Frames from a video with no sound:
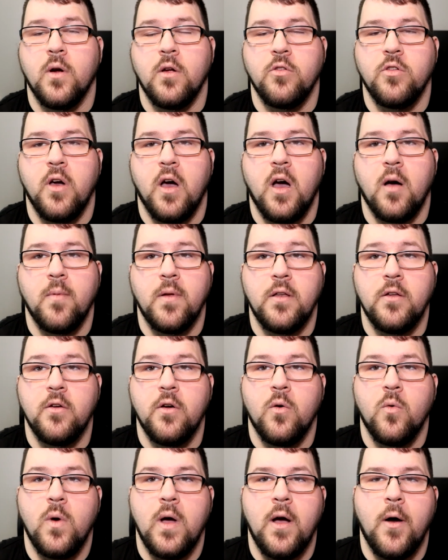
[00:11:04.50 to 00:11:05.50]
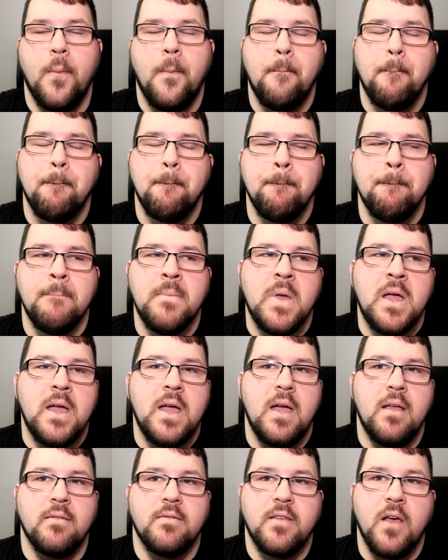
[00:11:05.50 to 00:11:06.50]
our job and do it well.
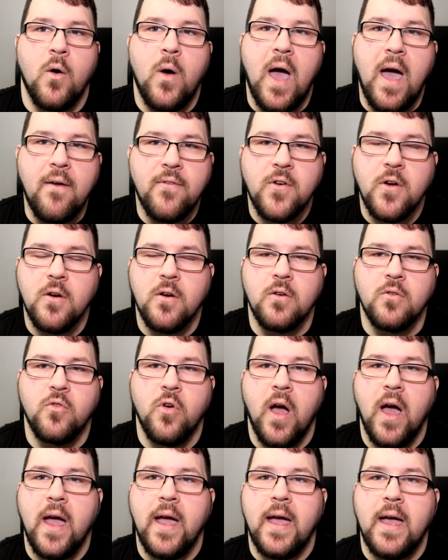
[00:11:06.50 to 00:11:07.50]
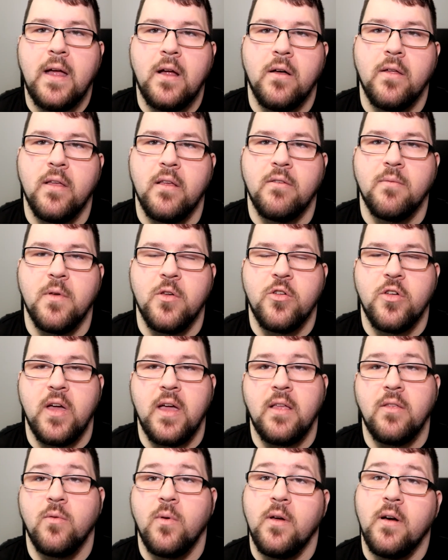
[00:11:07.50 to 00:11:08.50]
And so after trying out all these
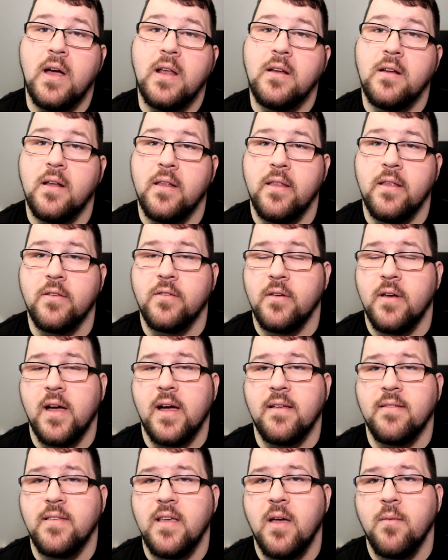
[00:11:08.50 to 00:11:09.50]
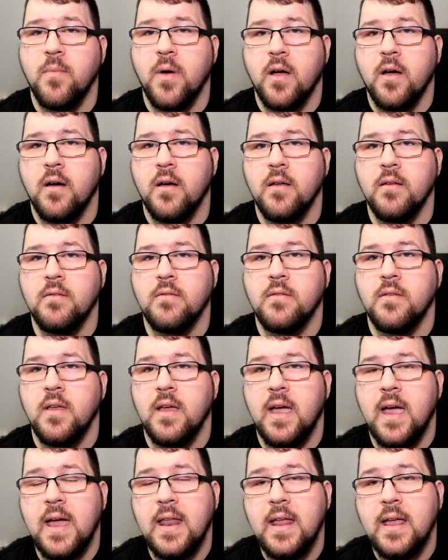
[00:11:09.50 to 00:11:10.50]
machines, we landed on this, and like I said, because
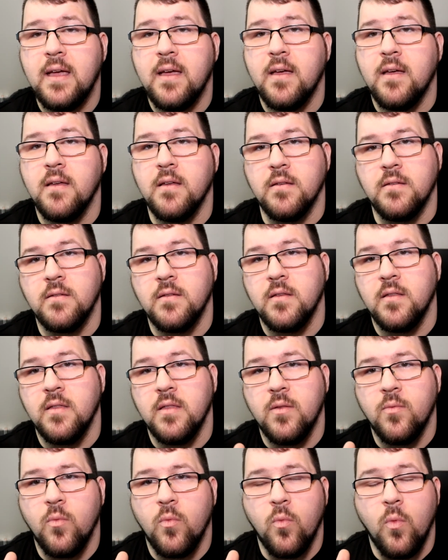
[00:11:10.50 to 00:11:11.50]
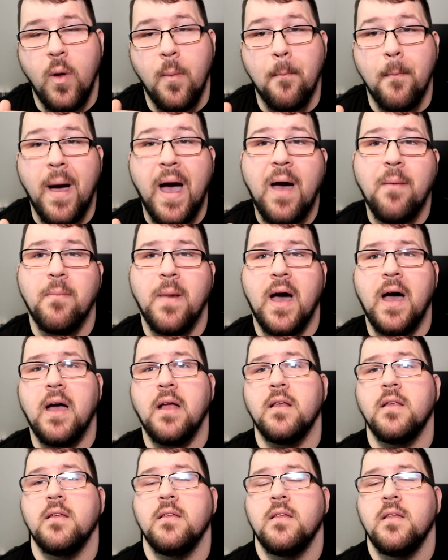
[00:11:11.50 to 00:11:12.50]
it is, in my
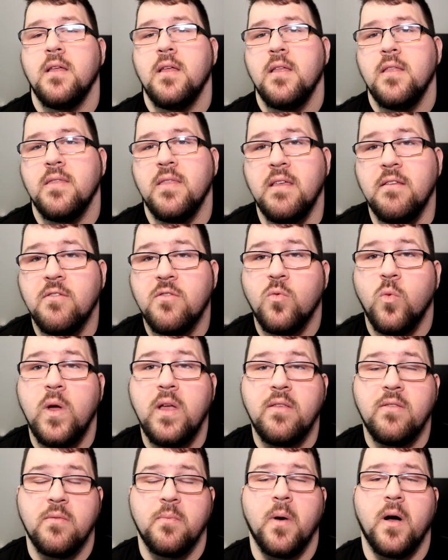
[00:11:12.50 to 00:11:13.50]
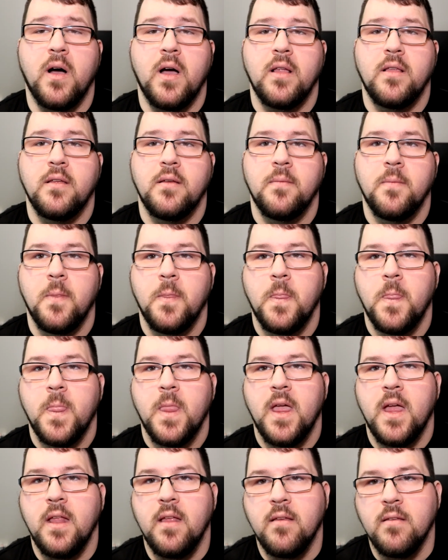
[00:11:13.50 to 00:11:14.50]
mind, the sweet spot.
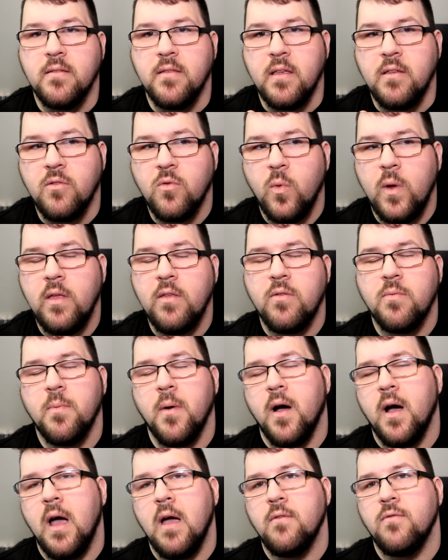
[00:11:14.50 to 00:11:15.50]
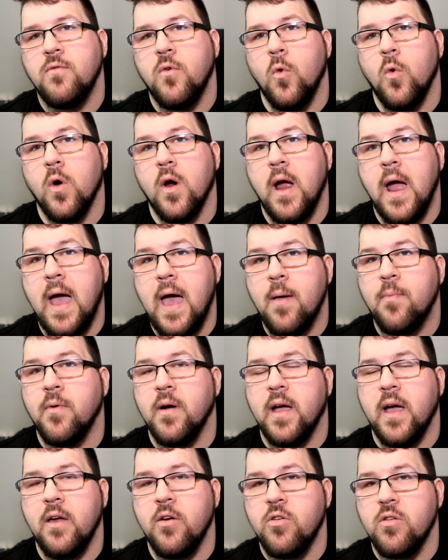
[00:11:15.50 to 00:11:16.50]
It is the sweet spot for
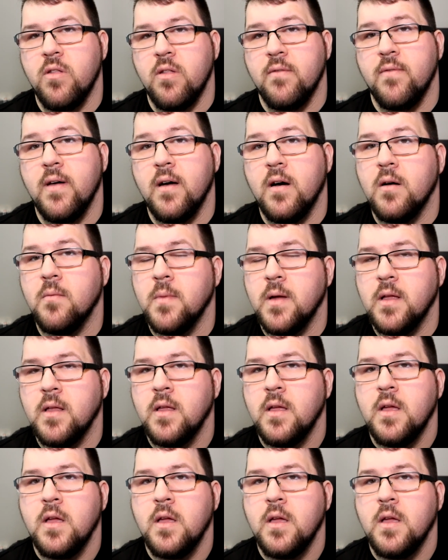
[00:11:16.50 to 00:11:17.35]
application development.